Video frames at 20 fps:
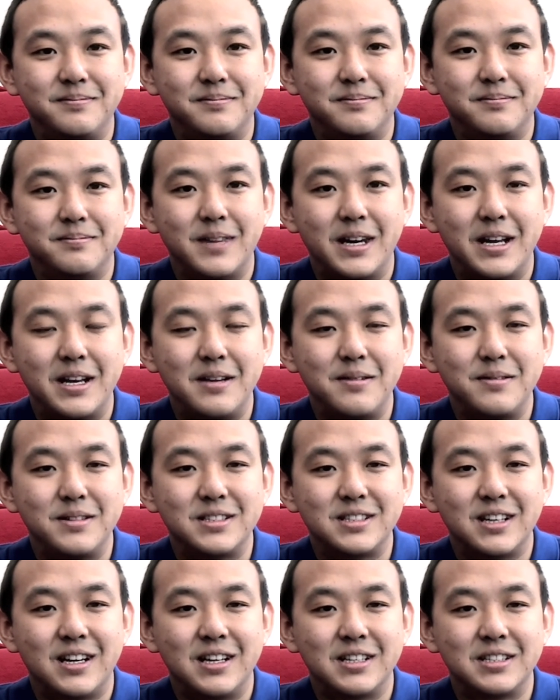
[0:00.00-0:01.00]
My name
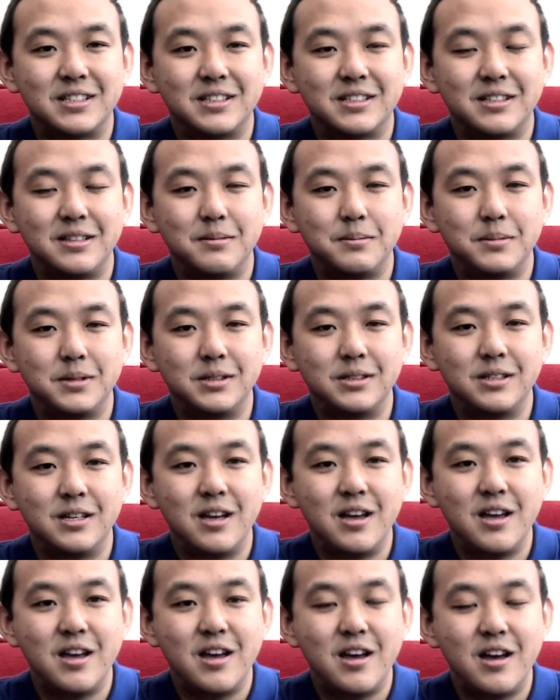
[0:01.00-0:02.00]
is Ashis Limbu,
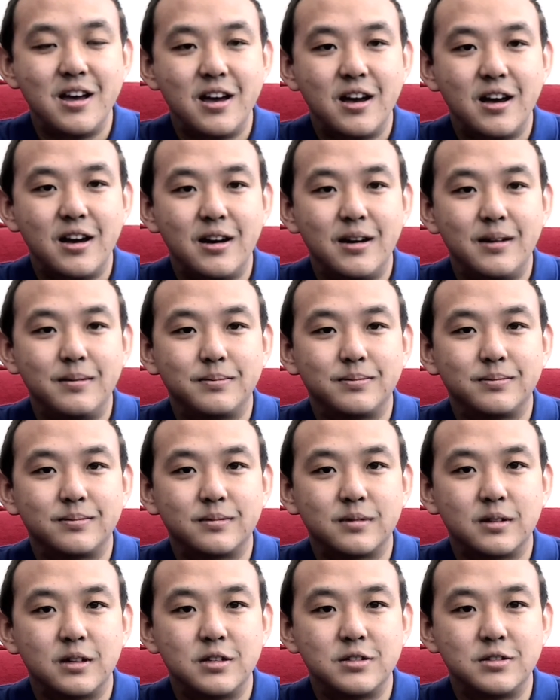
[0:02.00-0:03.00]

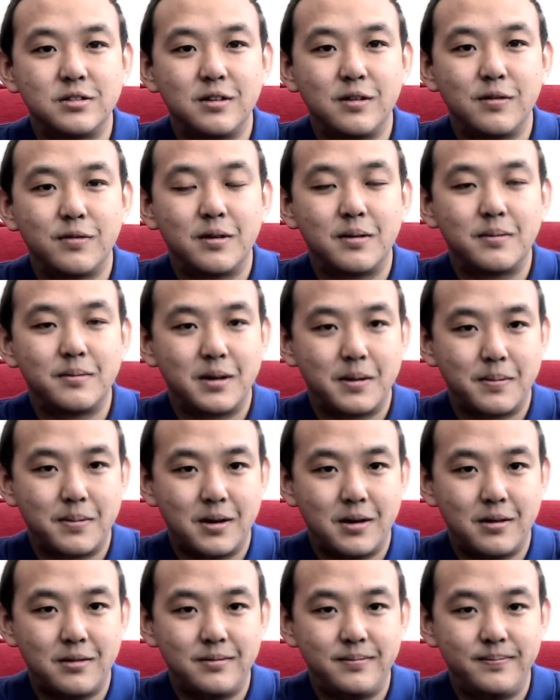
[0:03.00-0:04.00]
originally from
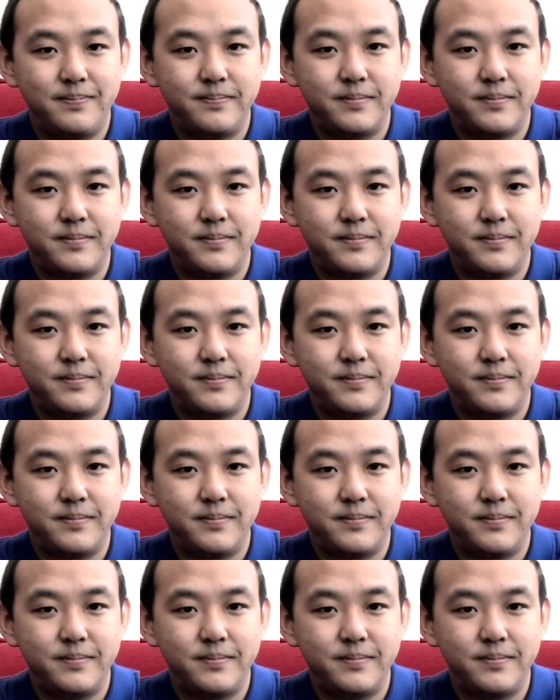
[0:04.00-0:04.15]
Nepal.